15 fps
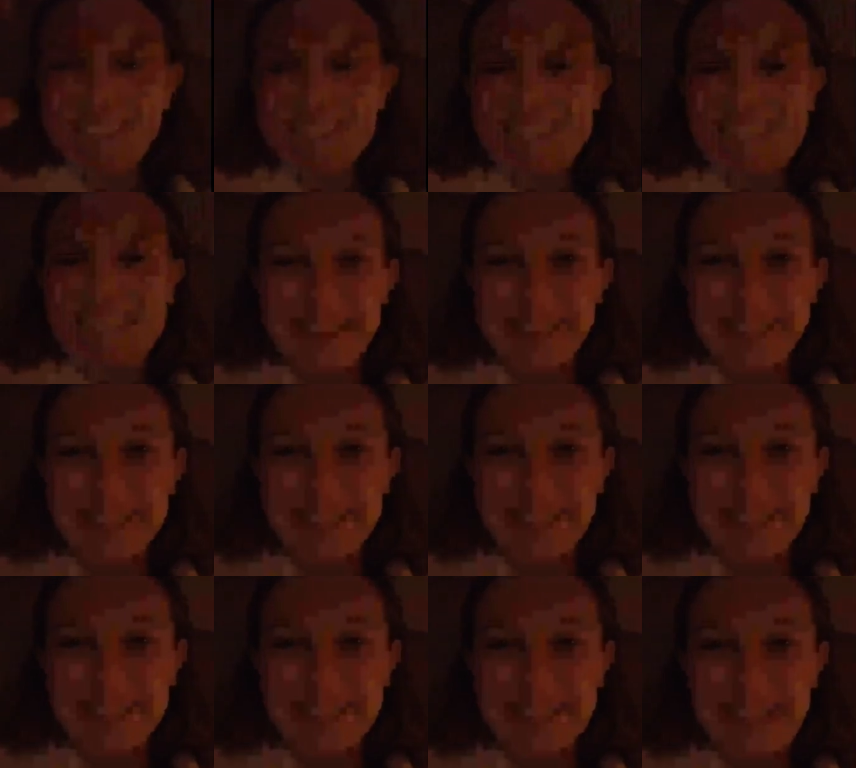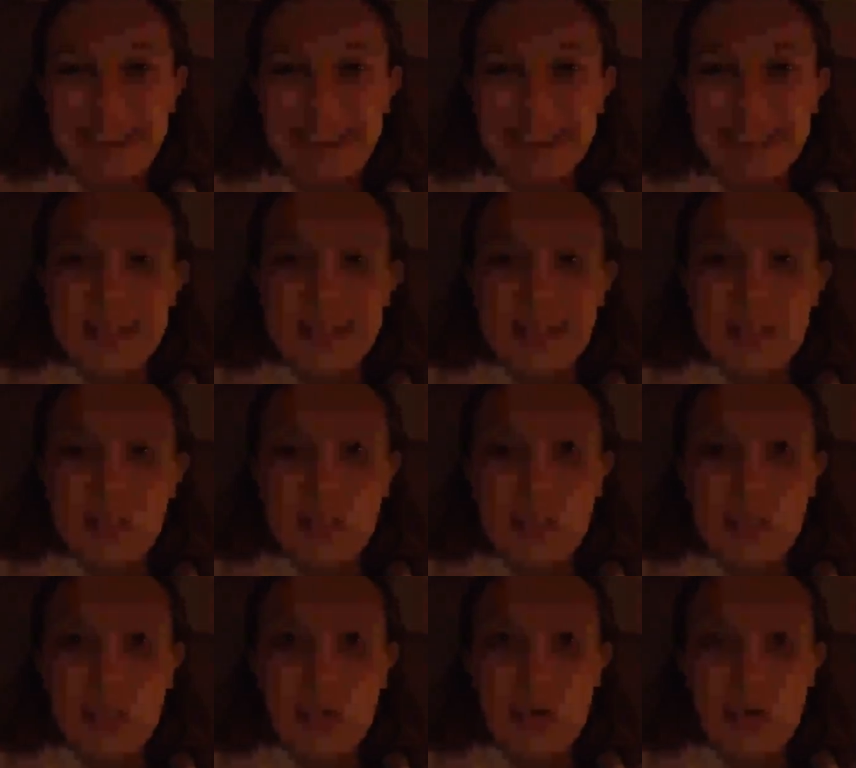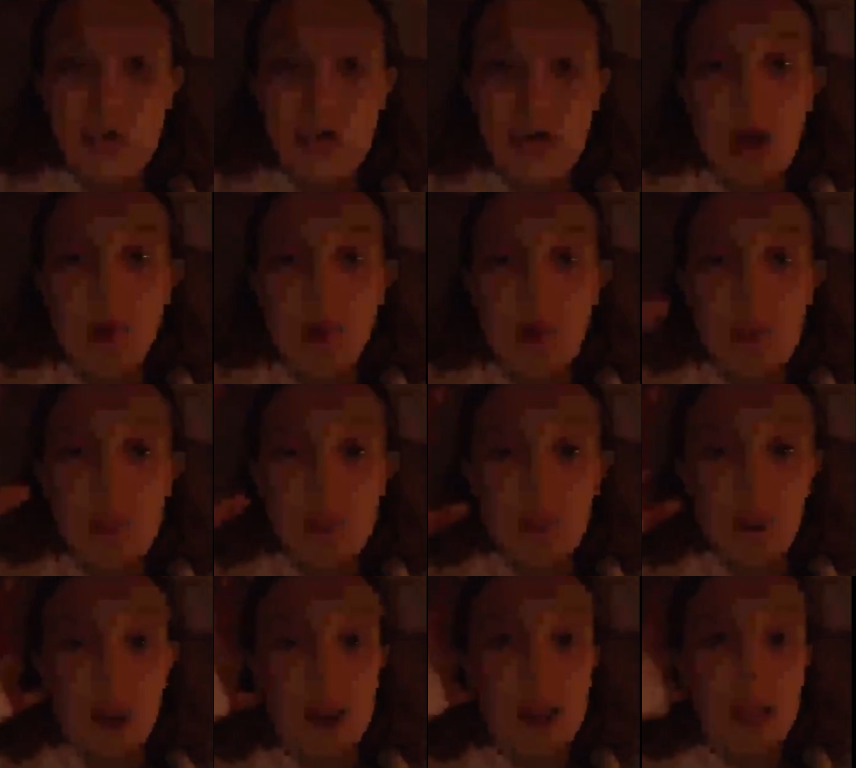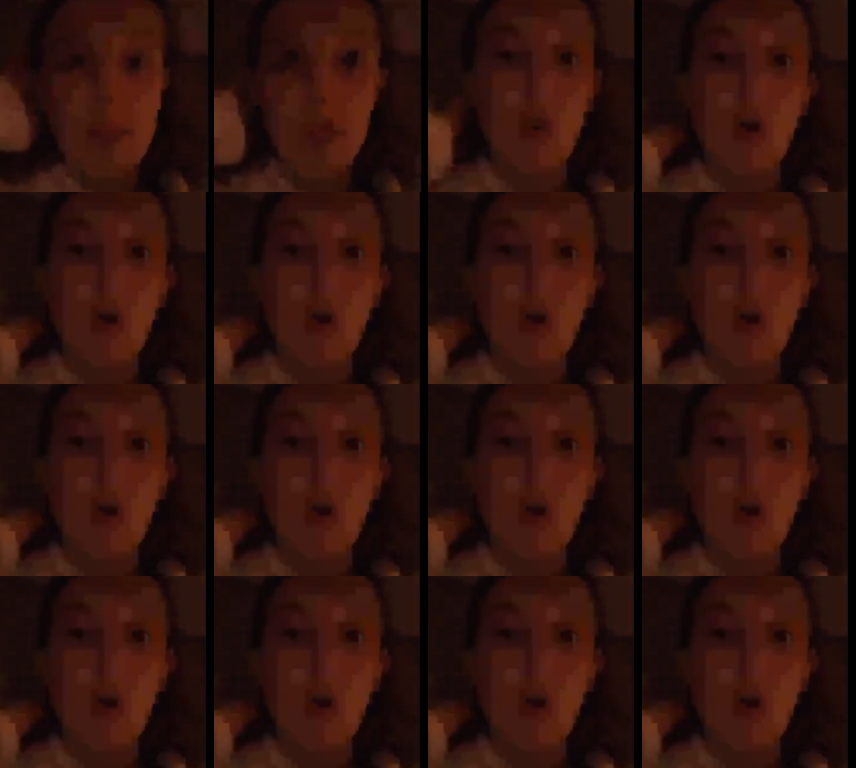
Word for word: we loved stuff like that. So, um, why am I crying? I'm